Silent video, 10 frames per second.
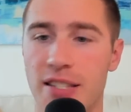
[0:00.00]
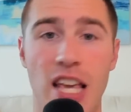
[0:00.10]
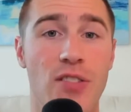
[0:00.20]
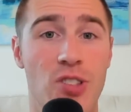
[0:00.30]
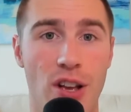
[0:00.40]

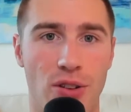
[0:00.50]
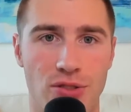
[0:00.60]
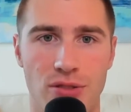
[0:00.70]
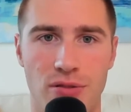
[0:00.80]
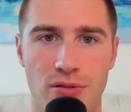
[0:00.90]
Davis
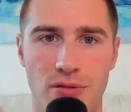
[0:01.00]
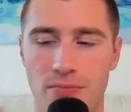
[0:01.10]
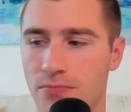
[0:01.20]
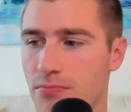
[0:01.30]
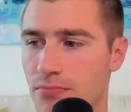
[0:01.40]
Stills,
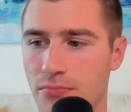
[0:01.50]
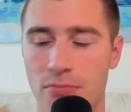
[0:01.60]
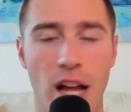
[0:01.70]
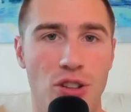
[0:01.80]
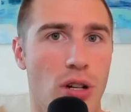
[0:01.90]

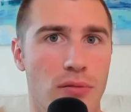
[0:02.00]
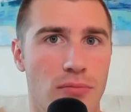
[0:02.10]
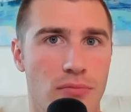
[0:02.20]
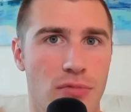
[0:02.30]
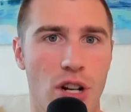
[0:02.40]
not good.
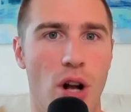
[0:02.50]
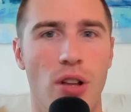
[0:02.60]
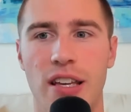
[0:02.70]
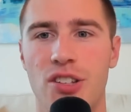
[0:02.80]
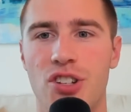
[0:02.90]
You know,
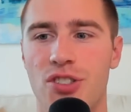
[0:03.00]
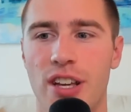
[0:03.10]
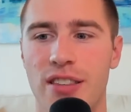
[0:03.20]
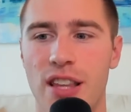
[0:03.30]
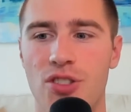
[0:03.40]
like, it's just
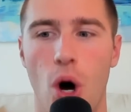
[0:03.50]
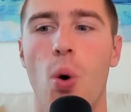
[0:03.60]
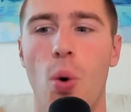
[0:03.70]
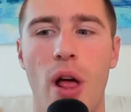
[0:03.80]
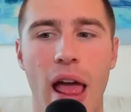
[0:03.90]
like they
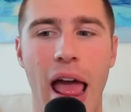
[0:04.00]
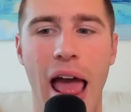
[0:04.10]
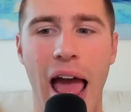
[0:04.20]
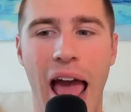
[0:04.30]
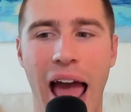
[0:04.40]
don't
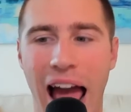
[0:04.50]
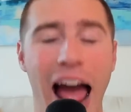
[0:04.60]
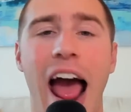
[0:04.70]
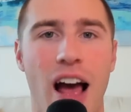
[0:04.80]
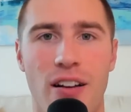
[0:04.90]

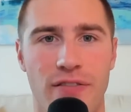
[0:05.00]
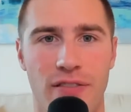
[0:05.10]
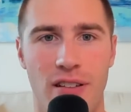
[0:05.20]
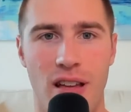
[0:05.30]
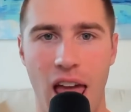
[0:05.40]

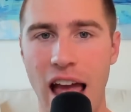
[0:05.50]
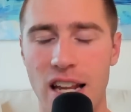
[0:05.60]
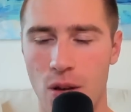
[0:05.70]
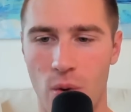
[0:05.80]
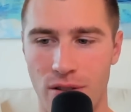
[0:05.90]
have
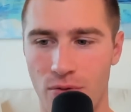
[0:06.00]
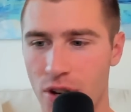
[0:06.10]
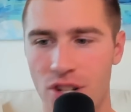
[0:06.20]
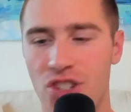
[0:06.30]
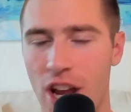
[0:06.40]
anyone.
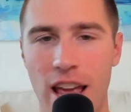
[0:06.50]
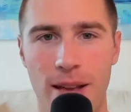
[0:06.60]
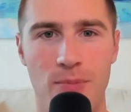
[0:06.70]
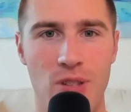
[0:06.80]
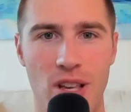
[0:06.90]
Richie
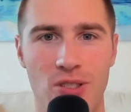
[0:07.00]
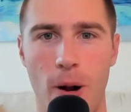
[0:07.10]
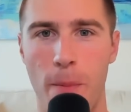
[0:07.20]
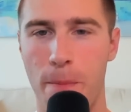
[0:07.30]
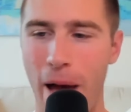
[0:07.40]
James is
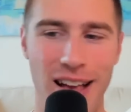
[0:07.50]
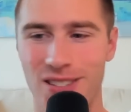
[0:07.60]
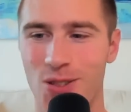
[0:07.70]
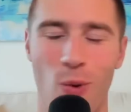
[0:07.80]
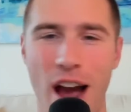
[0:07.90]
their
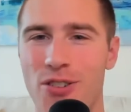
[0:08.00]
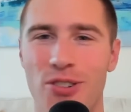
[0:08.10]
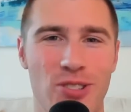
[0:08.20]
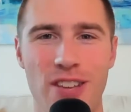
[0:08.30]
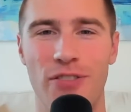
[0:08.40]
best wide
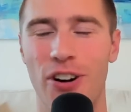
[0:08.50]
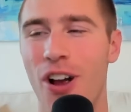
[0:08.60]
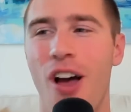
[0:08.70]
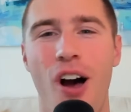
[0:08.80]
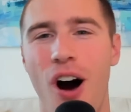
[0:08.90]
receiver
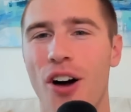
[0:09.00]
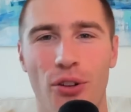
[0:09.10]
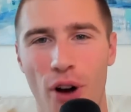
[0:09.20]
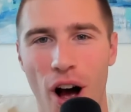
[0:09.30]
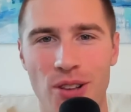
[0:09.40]
on
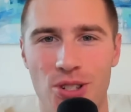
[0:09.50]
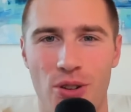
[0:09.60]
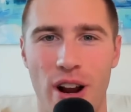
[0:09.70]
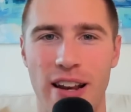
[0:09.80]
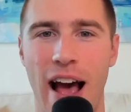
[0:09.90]
the
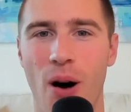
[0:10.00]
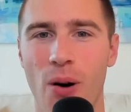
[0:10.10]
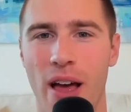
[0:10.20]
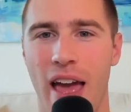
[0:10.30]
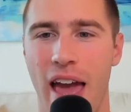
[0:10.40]
roster right
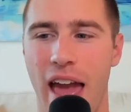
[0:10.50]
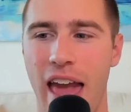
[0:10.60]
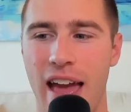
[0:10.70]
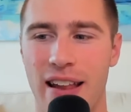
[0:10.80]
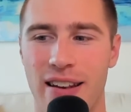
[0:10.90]
now.
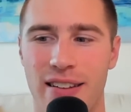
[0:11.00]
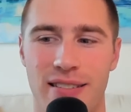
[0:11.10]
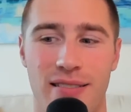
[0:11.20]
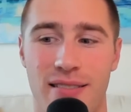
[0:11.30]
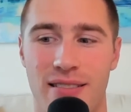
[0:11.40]

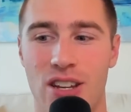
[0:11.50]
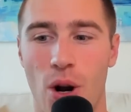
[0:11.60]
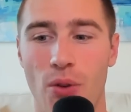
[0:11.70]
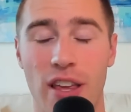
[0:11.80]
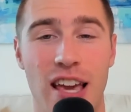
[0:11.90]
And, you
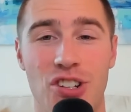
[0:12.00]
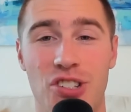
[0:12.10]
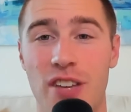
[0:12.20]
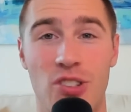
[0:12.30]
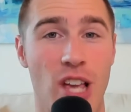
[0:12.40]
know, they can't
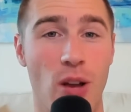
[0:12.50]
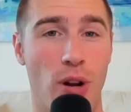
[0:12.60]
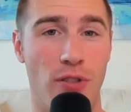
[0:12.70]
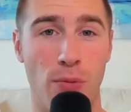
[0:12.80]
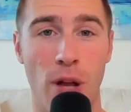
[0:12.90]
just give it to
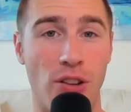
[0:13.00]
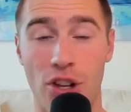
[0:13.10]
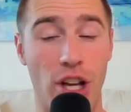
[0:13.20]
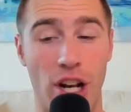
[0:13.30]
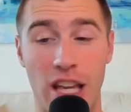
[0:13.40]
Saquon every play.
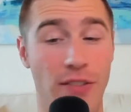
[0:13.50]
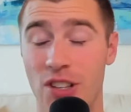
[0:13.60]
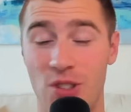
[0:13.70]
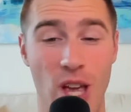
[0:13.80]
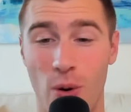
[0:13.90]
Like, they're going to give it
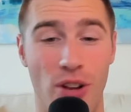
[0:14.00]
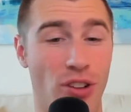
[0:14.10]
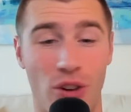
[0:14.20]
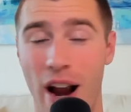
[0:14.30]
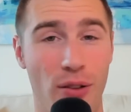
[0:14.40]
to Saquon on
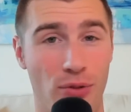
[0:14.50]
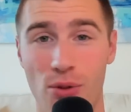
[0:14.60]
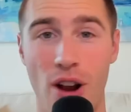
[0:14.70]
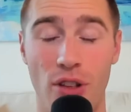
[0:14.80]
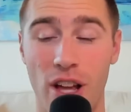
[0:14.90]
the ground,
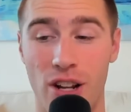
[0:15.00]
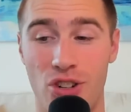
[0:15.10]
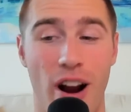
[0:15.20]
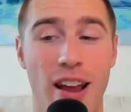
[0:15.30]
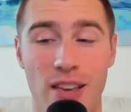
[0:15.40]
through the air. They're going to
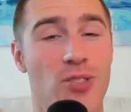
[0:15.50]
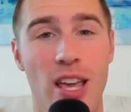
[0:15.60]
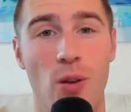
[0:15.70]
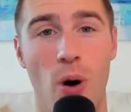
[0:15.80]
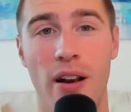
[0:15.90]
try and give
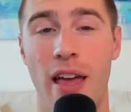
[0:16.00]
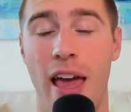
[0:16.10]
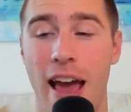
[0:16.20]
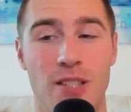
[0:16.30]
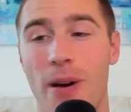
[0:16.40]
Saquon
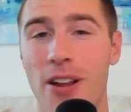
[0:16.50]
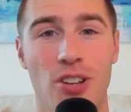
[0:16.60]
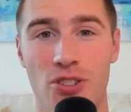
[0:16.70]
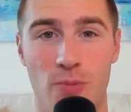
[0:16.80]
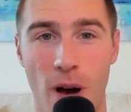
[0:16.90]
as many
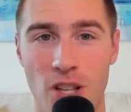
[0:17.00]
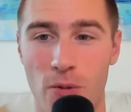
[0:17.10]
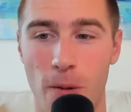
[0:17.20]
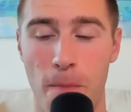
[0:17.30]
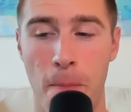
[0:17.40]
touches as
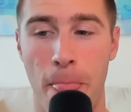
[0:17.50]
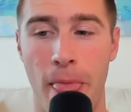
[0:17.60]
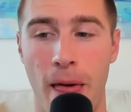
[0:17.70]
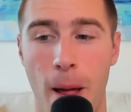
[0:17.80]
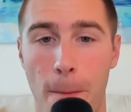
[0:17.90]
possible.
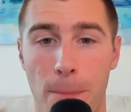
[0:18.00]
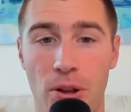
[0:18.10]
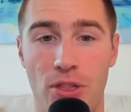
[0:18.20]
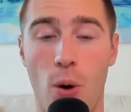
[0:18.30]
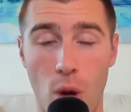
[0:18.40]

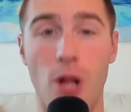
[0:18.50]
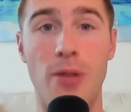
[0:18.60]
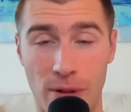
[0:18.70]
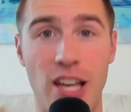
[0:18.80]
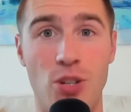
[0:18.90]
But there will
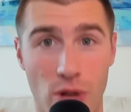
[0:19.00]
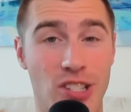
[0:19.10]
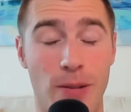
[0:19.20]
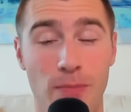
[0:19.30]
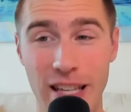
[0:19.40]
be plays where
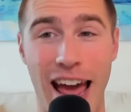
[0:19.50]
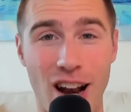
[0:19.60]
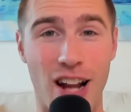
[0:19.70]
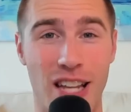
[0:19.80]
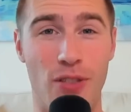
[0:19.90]
they simply
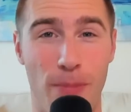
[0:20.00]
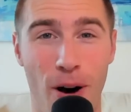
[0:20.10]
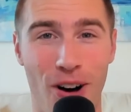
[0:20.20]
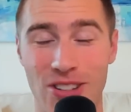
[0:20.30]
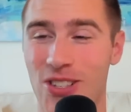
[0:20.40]
cannot give the
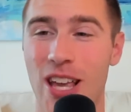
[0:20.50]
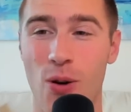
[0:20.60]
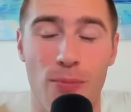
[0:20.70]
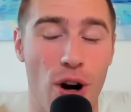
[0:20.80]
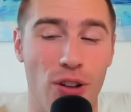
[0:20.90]
ball to
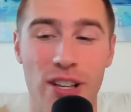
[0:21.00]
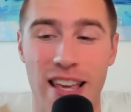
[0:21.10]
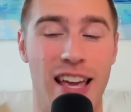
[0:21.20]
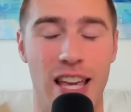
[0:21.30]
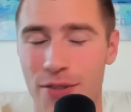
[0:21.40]
Saquon Barkley,
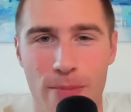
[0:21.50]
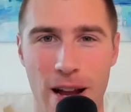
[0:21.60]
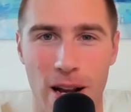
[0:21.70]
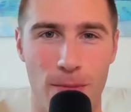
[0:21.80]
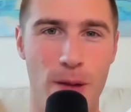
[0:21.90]
can't give it to
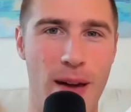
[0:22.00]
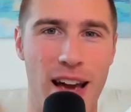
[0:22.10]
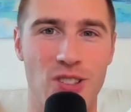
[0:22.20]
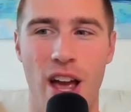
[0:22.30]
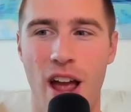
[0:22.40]
backup running
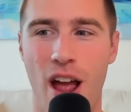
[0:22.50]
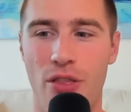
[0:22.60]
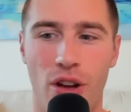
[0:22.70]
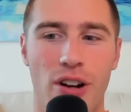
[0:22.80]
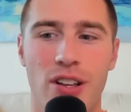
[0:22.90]
backs.
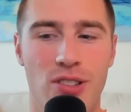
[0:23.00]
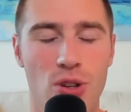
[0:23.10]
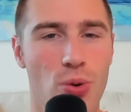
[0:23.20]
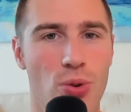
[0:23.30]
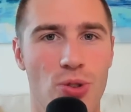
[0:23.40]
They're going to need to
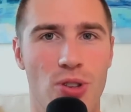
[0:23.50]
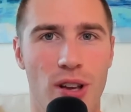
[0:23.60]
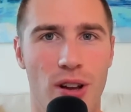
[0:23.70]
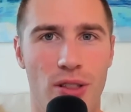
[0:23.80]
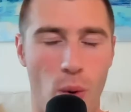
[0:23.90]
use
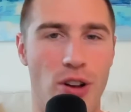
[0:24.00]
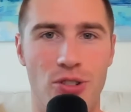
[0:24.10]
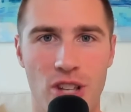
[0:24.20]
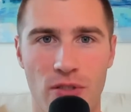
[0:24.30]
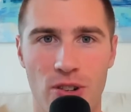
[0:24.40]
their wide
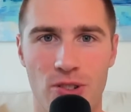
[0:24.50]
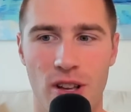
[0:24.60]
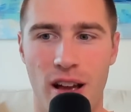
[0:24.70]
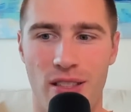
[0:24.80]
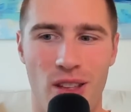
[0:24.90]
receivers.
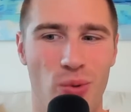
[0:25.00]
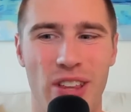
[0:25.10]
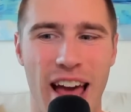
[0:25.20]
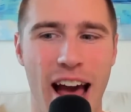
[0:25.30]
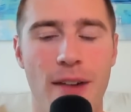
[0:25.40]
They don't
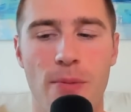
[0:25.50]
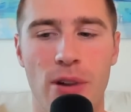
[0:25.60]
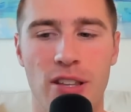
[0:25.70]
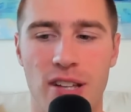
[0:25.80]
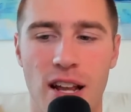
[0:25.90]
really have that
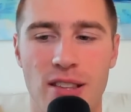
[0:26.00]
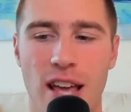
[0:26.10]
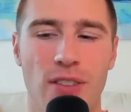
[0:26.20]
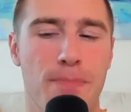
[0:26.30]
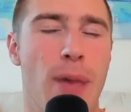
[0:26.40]
many tight ends. They
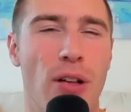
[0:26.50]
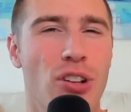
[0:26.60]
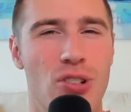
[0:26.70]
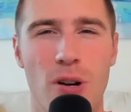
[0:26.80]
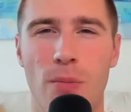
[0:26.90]
have like
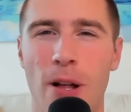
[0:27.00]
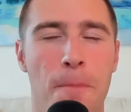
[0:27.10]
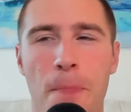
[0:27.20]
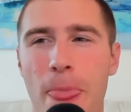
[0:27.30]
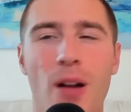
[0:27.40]
Bellinger, but
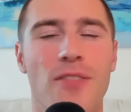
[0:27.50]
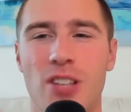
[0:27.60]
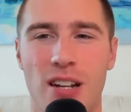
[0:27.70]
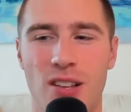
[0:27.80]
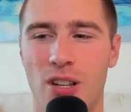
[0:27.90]
they don't have
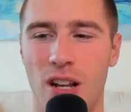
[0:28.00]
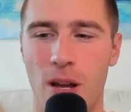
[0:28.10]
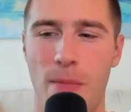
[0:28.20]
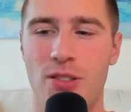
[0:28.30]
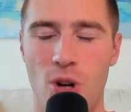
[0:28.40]
tight ends that are going to
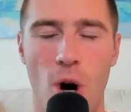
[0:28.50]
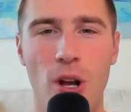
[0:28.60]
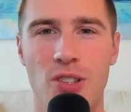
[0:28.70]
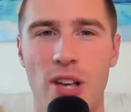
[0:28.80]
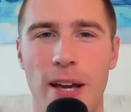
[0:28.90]
command
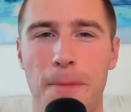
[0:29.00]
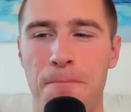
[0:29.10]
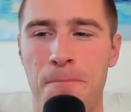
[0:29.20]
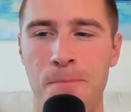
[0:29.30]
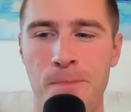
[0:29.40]
targets. Like,
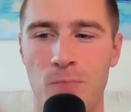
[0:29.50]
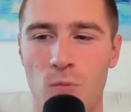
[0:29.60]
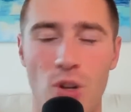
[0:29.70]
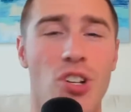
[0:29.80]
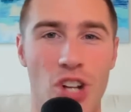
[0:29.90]

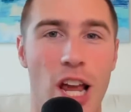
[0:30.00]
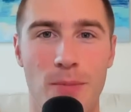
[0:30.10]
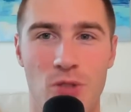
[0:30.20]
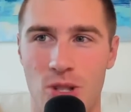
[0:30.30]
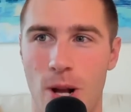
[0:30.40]
Richie
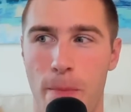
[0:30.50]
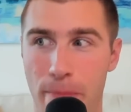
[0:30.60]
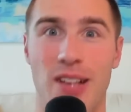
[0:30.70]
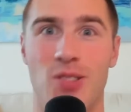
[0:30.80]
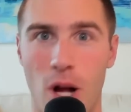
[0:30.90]
James is their
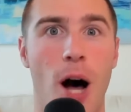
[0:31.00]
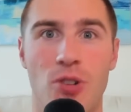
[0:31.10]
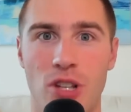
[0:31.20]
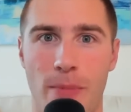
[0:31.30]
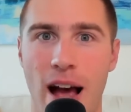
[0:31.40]
best
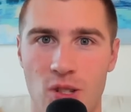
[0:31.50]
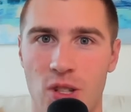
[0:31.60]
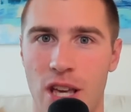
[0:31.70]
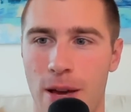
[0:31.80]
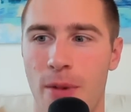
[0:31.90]
option in the
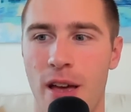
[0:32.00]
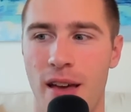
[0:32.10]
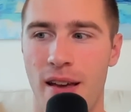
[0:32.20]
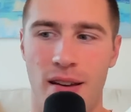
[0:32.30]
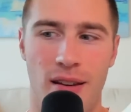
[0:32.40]
passing game.
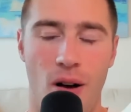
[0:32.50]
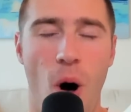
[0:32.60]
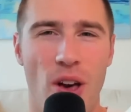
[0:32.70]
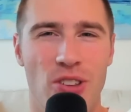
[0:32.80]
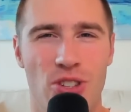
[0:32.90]

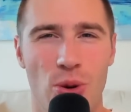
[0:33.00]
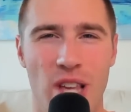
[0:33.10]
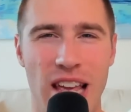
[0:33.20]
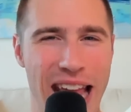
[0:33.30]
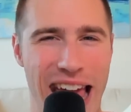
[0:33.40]
All he has to do
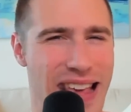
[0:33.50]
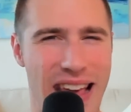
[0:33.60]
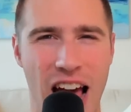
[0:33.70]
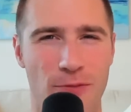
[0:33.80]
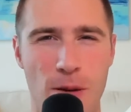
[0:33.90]
is hit
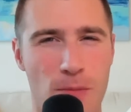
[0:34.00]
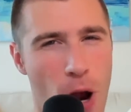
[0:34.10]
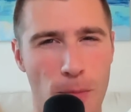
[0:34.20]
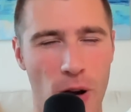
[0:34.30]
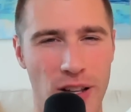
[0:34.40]
8 half
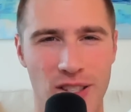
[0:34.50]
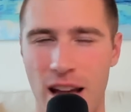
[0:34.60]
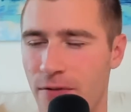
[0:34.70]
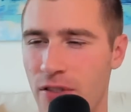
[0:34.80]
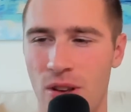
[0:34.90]
PPR points.
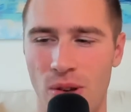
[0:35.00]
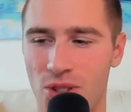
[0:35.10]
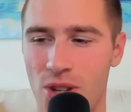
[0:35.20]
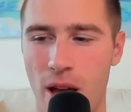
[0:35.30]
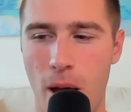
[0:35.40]
That
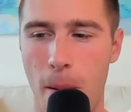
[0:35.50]
feels